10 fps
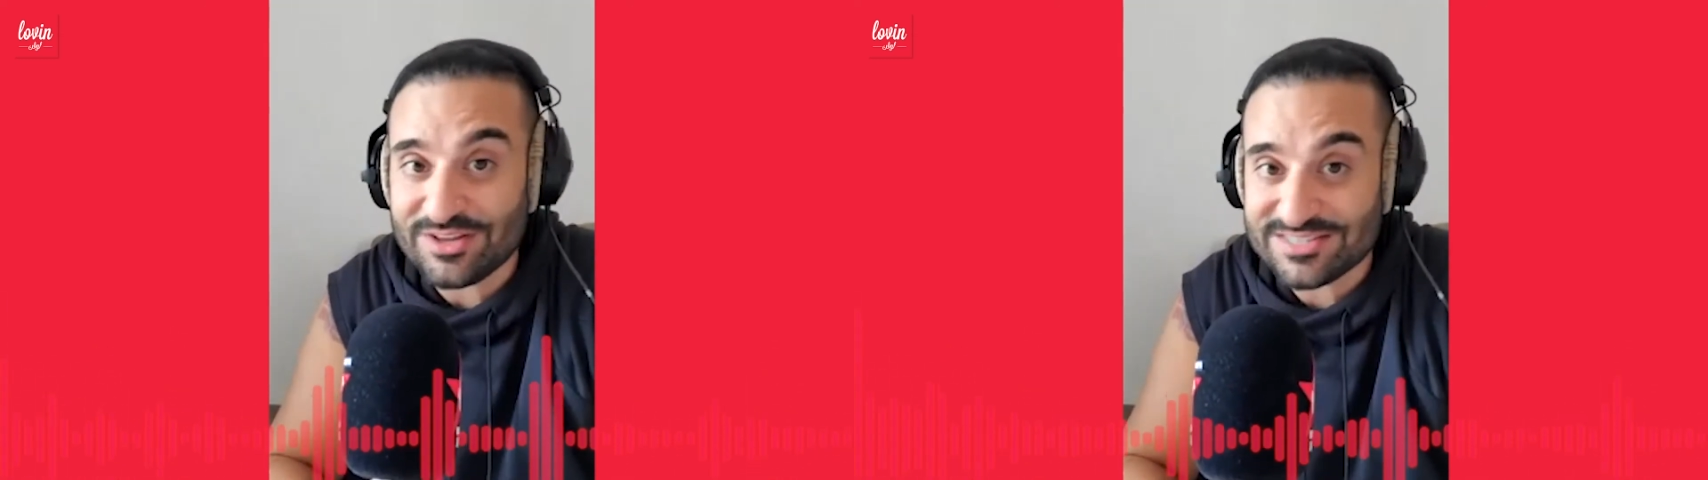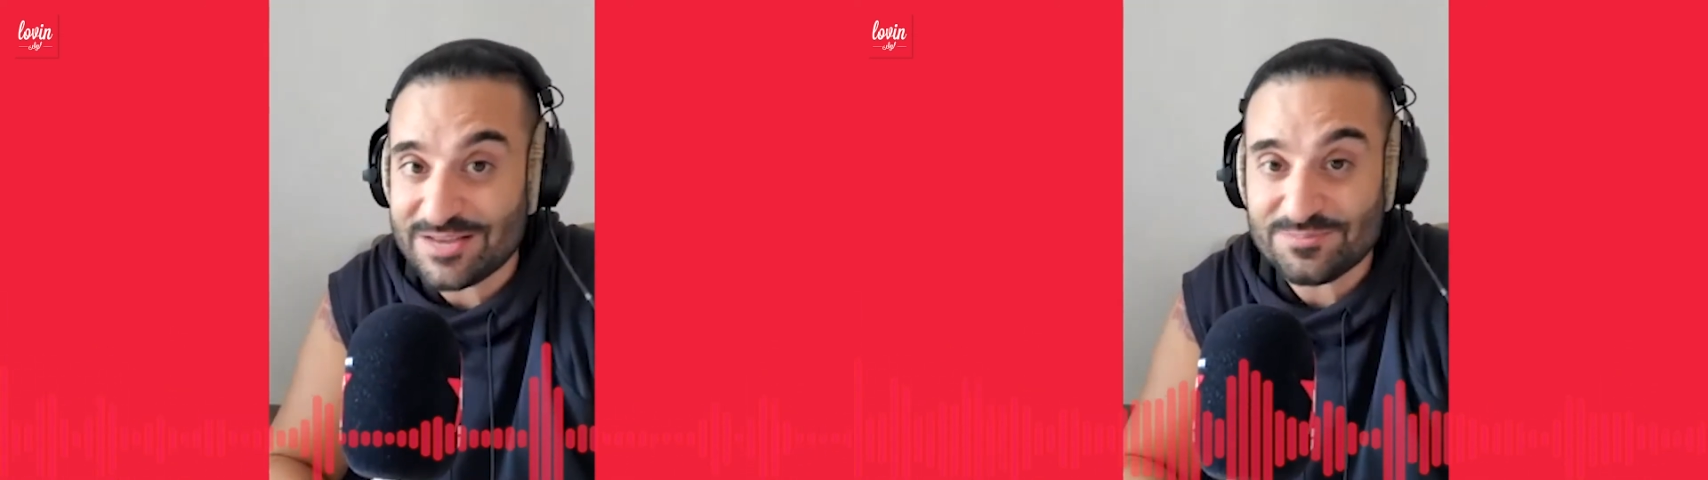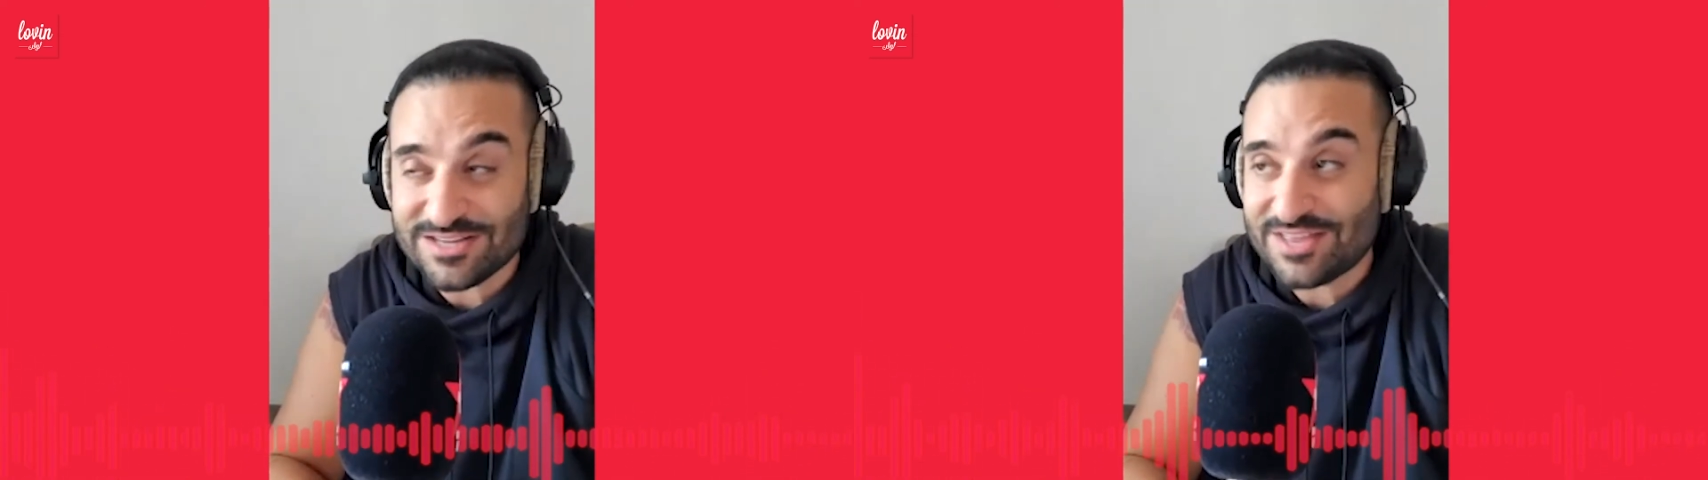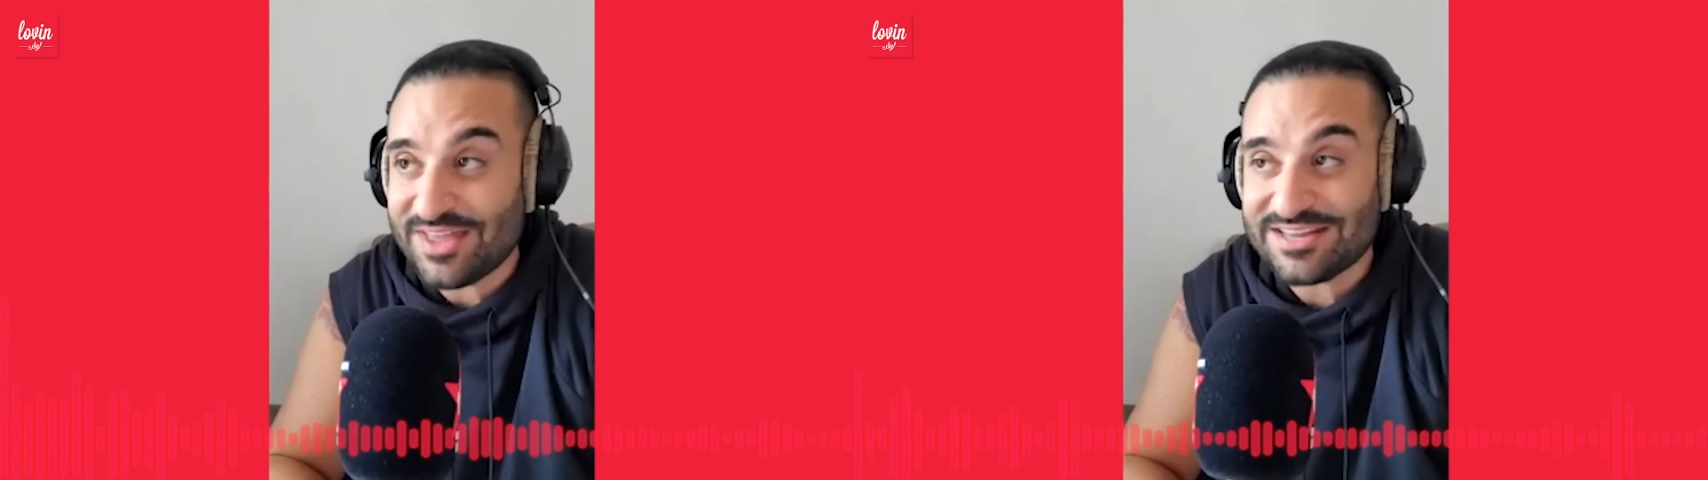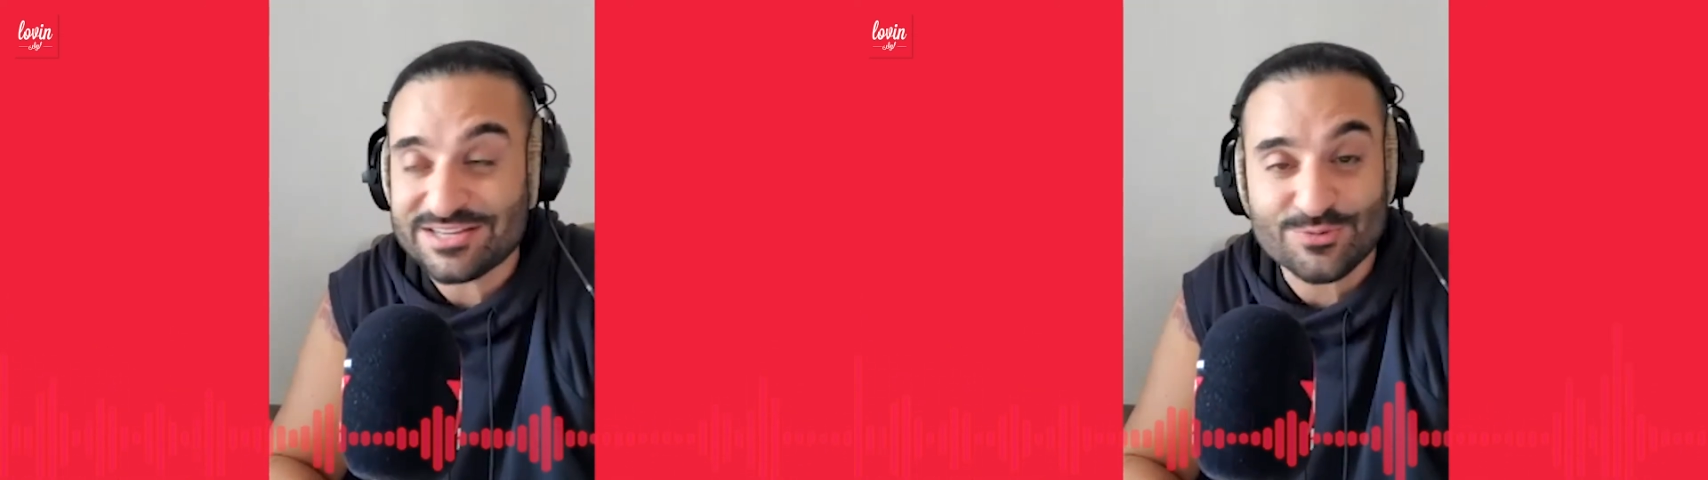accepting, and
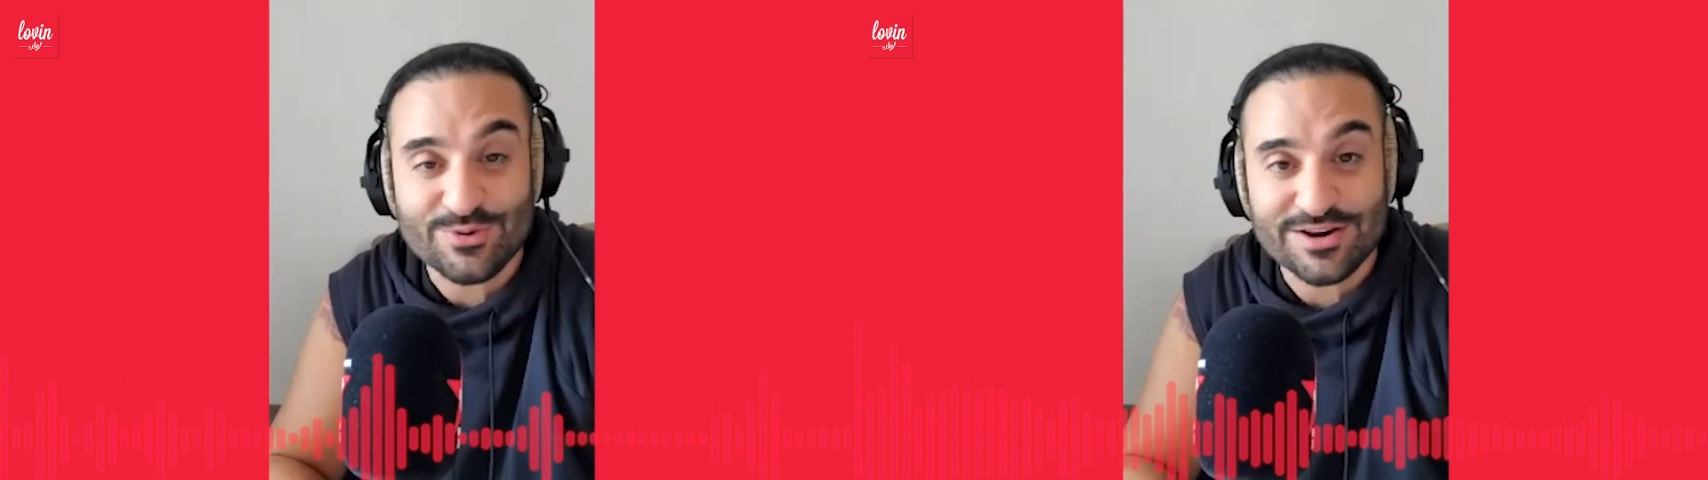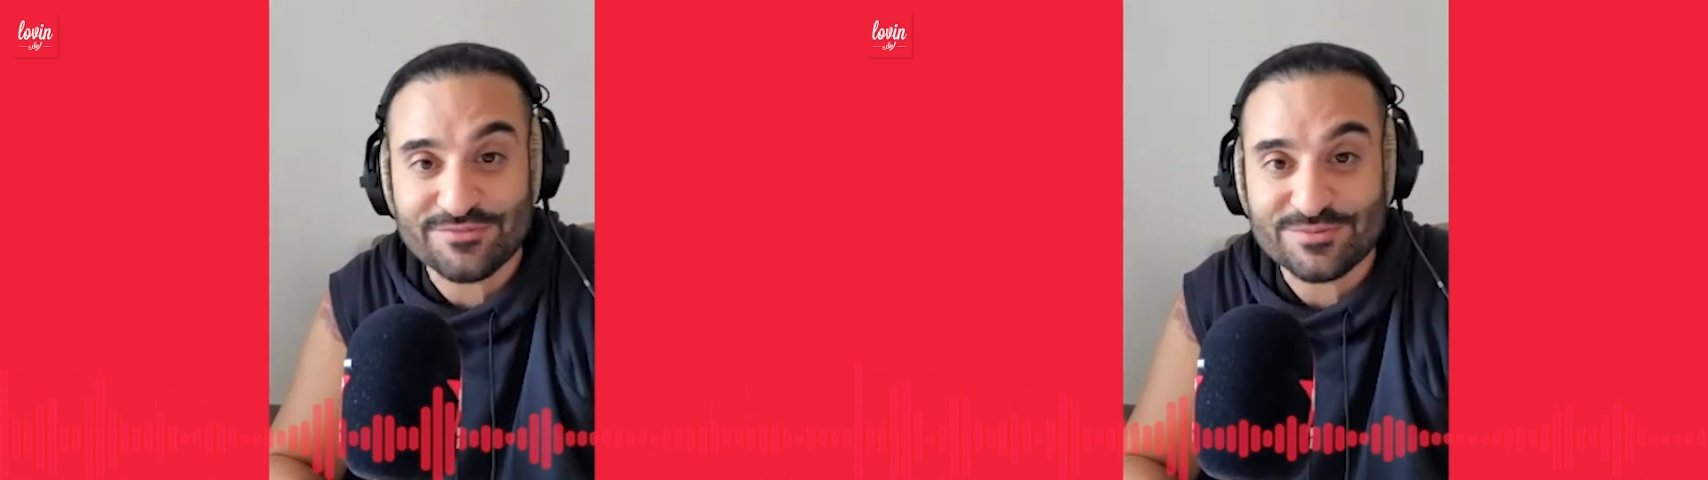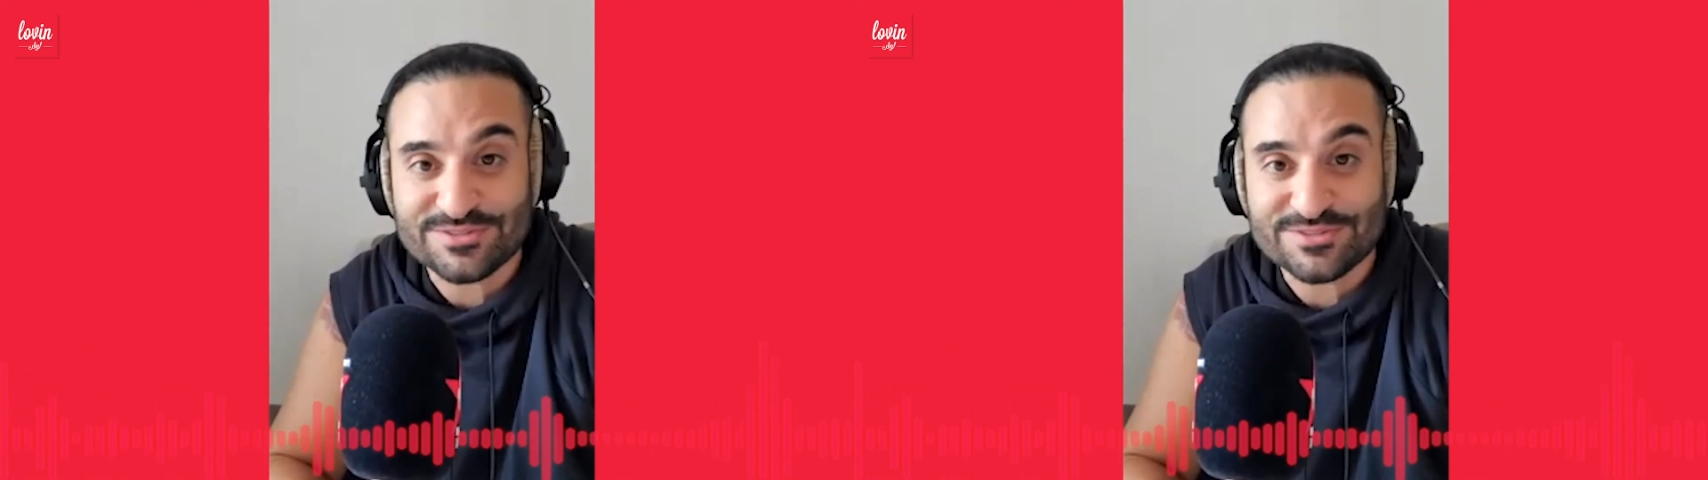that is one of them.